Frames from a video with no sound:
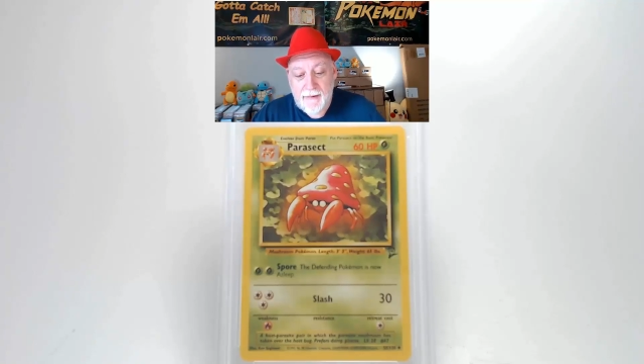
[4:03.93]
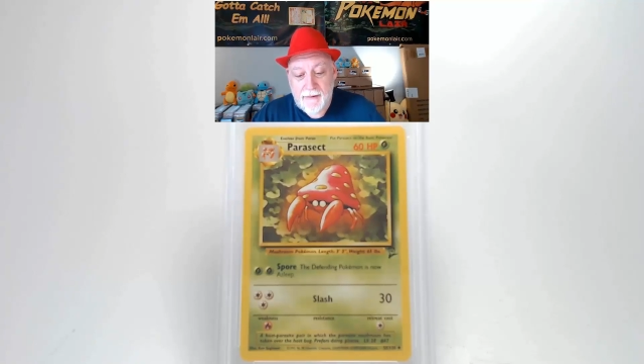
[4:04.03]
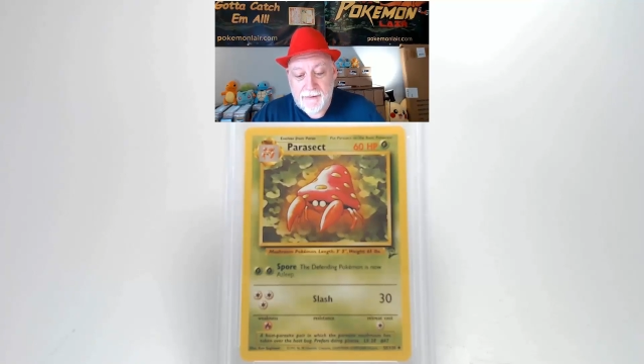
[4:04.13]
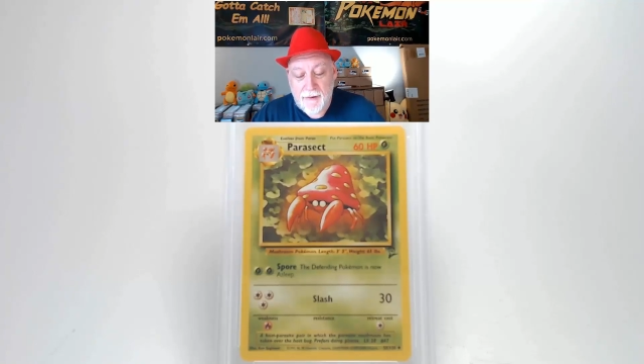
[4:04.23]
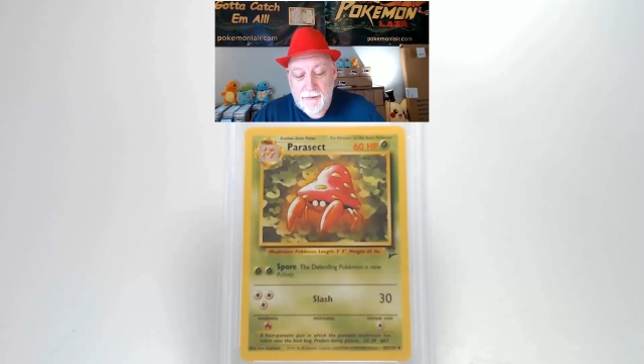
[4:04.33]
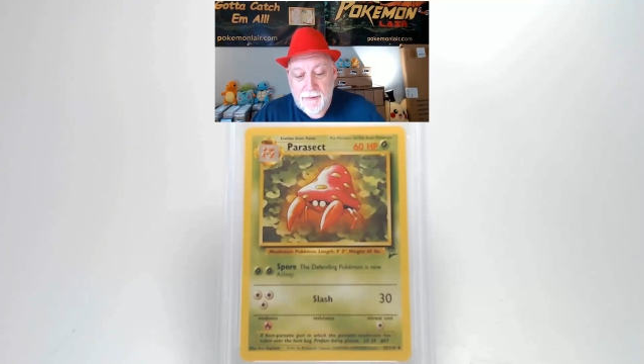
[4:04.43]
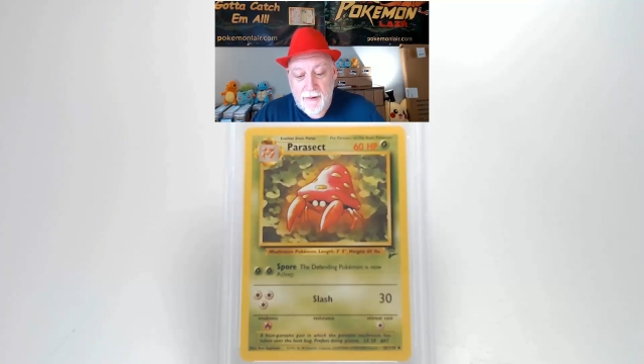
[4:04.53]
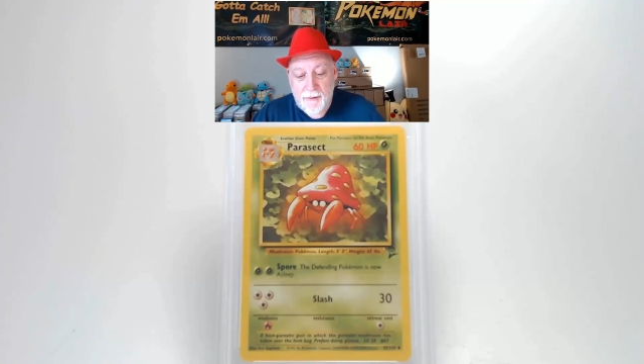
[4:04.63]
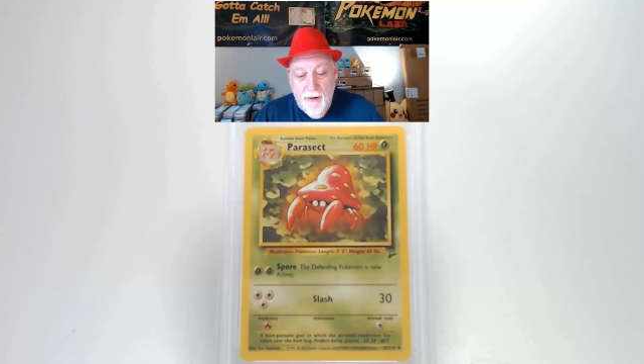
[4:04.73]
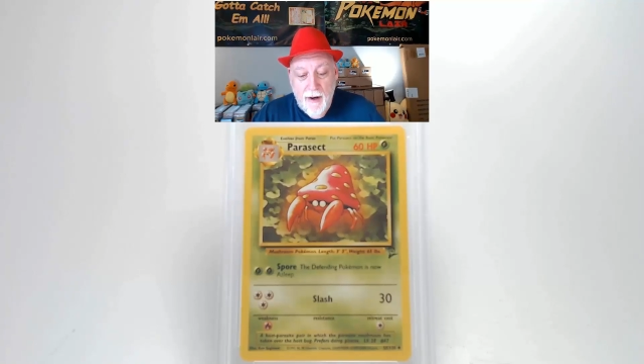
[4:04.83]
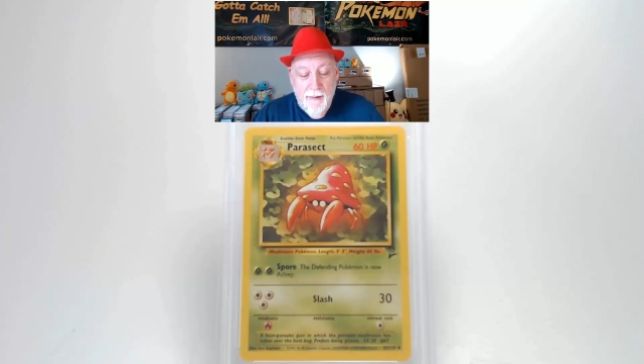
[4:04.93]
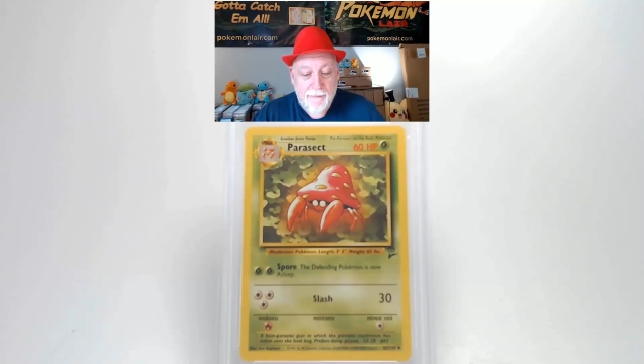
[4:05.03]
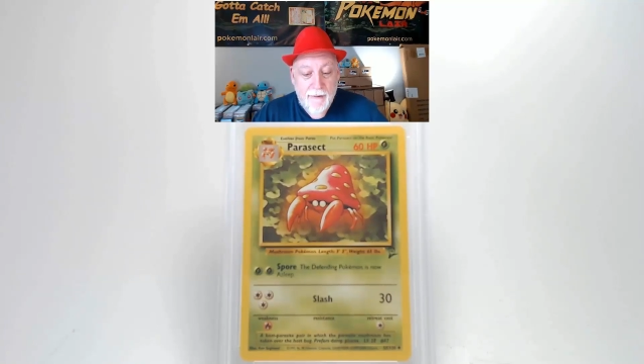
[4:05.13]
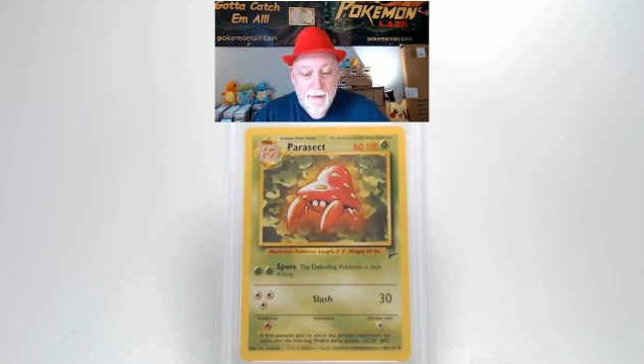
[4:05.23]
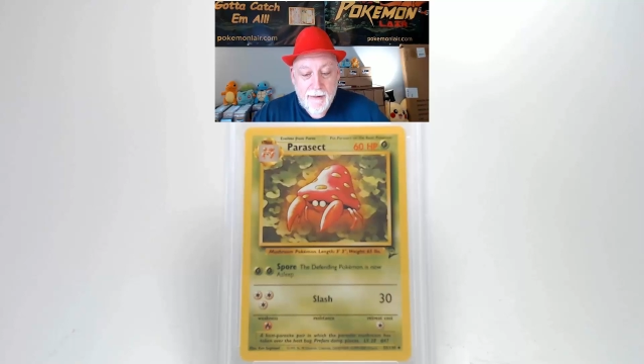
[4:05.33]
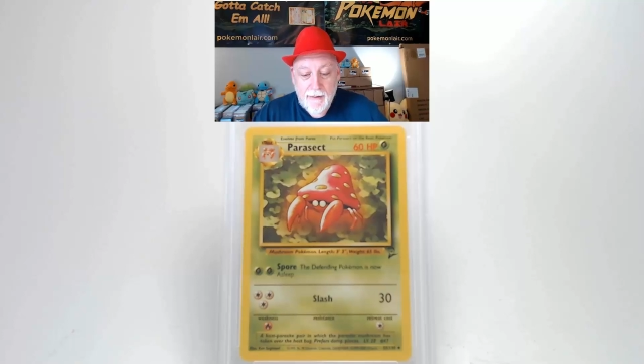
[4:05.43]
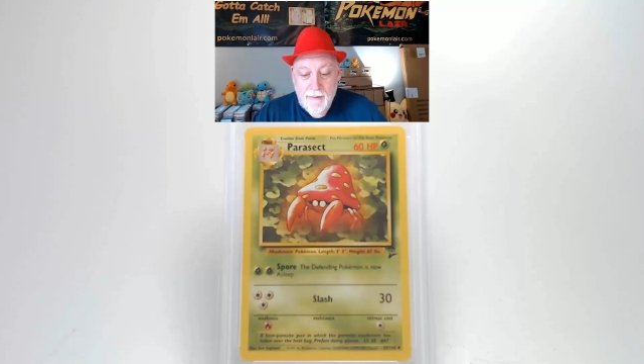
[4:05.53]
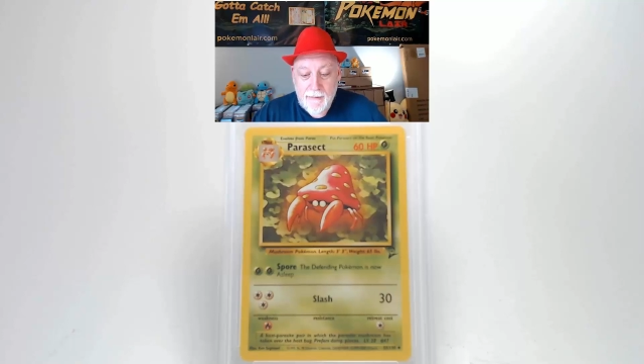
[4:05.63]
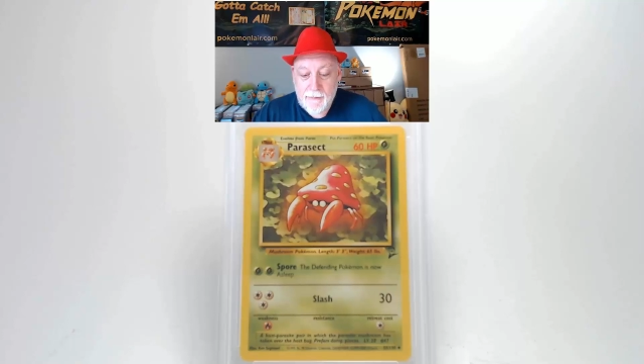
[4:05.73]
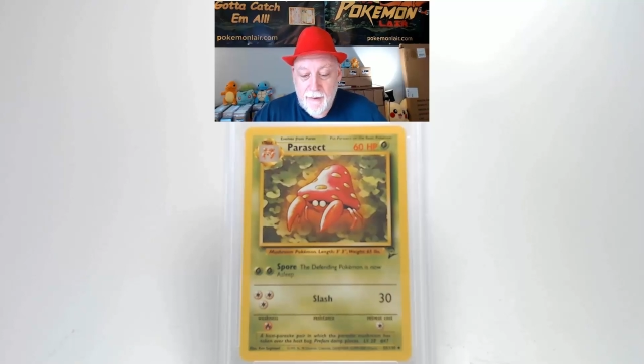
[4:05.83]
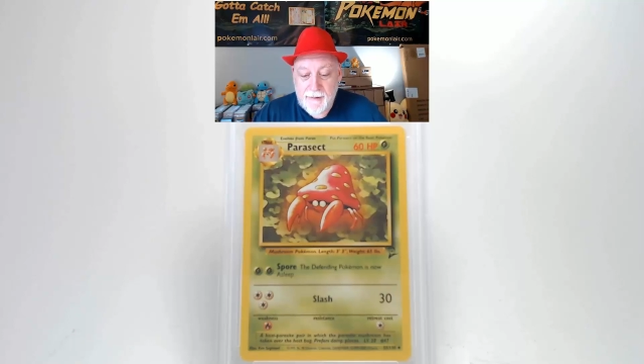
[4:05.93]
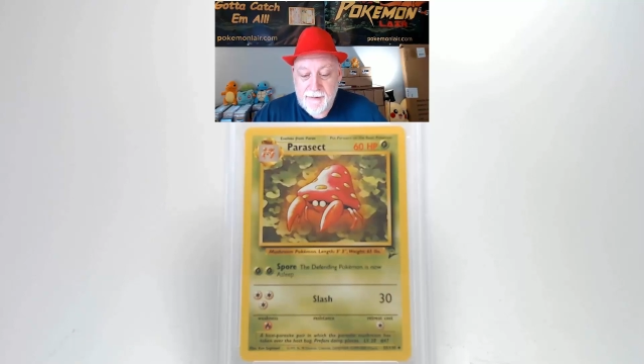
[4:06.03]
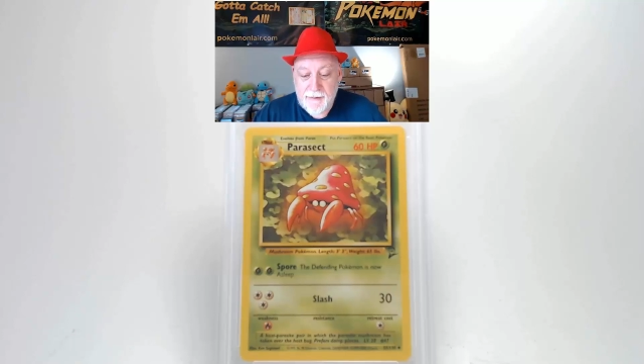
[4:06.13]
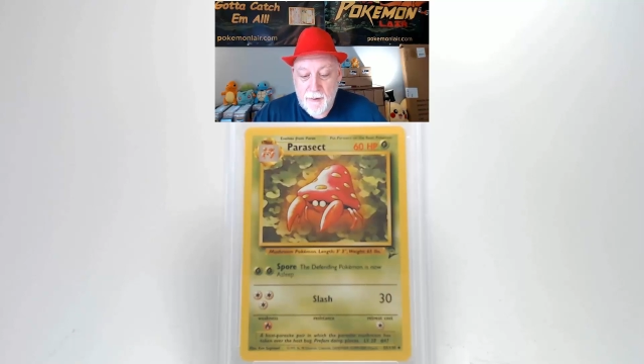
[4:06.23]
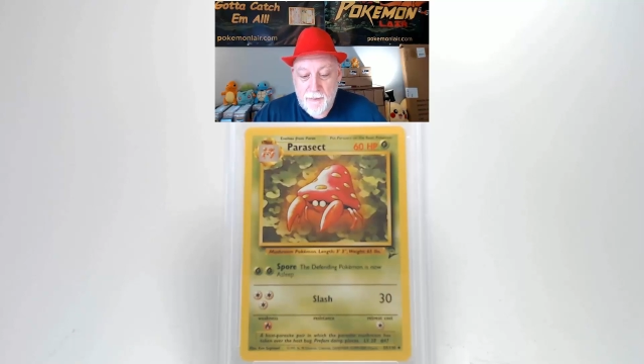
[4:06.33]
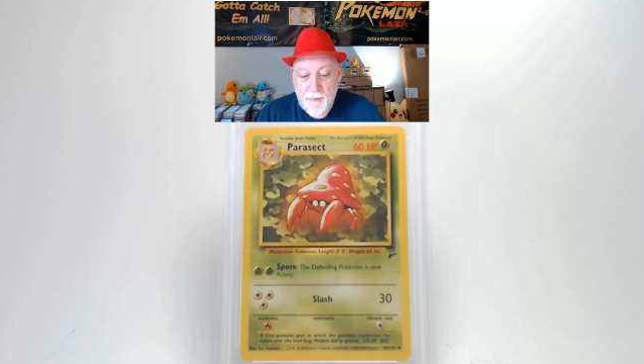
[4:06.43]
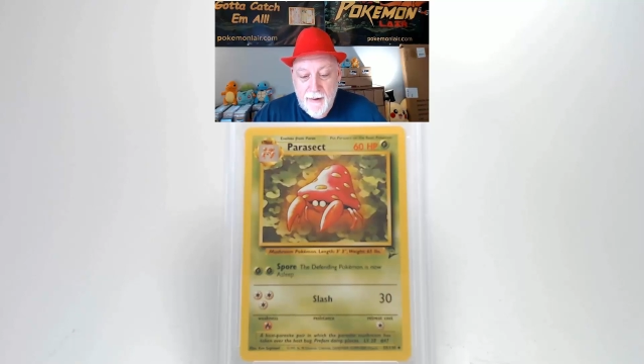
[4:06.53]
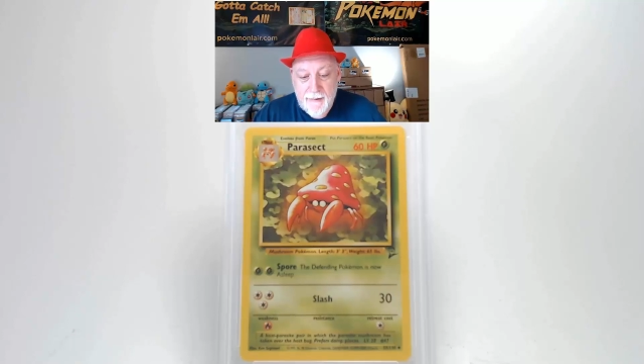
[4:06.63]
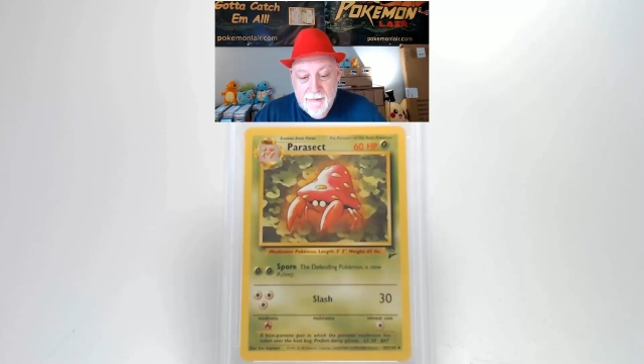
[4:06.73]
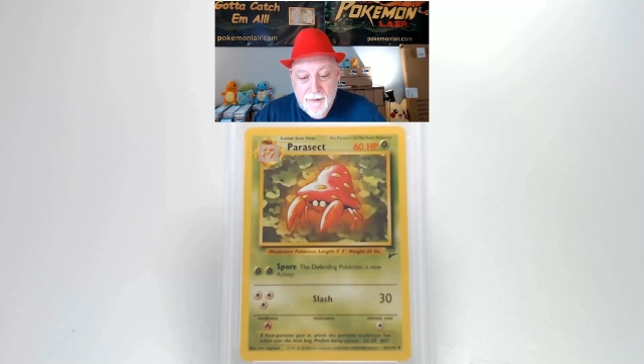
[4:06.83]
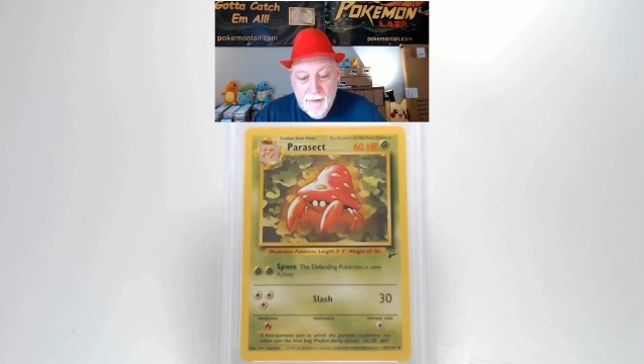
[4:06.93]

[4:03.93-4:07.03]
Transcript: There's no dirt, grime, creases, or bends.